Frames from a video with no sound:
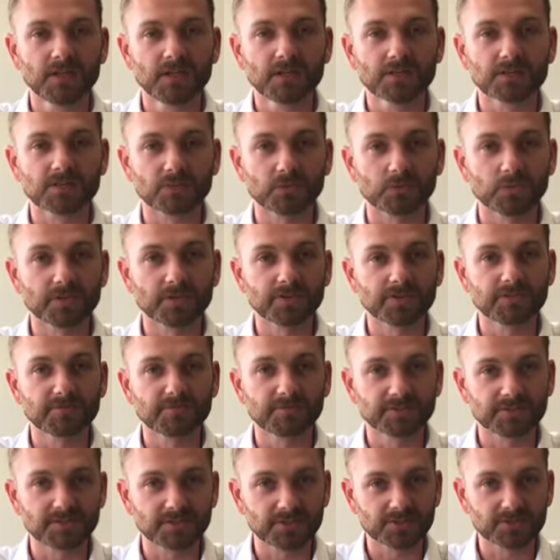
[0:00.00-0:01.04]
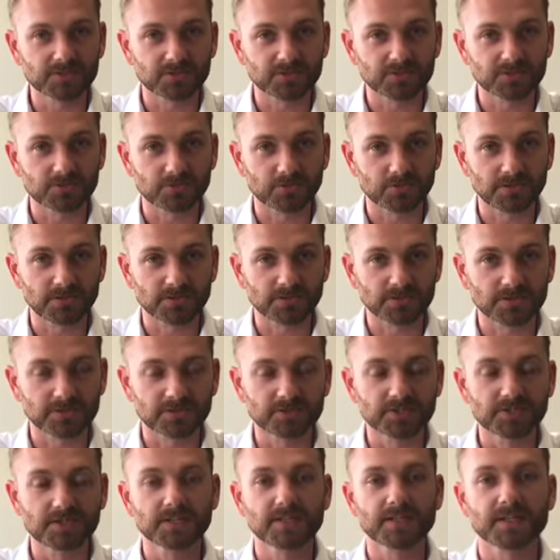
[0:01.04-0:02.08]
So with the physician
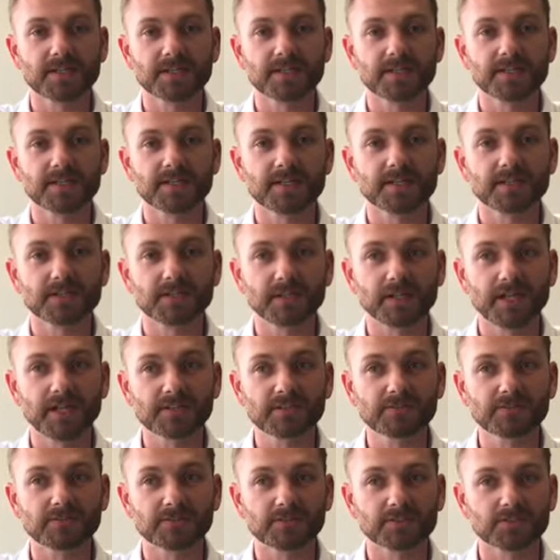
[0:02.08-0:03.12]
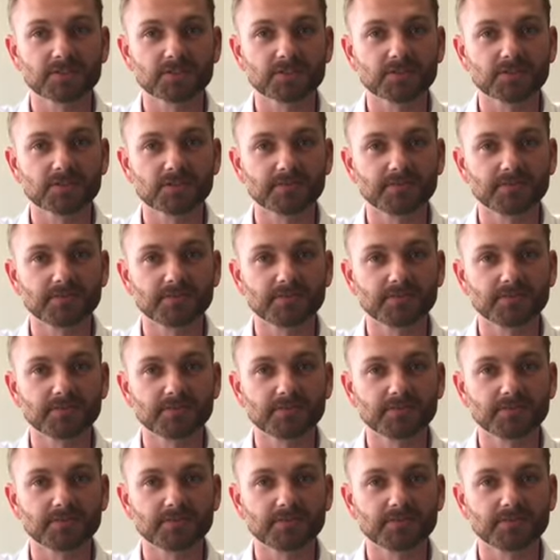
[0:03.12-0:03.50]
shortage and less physicians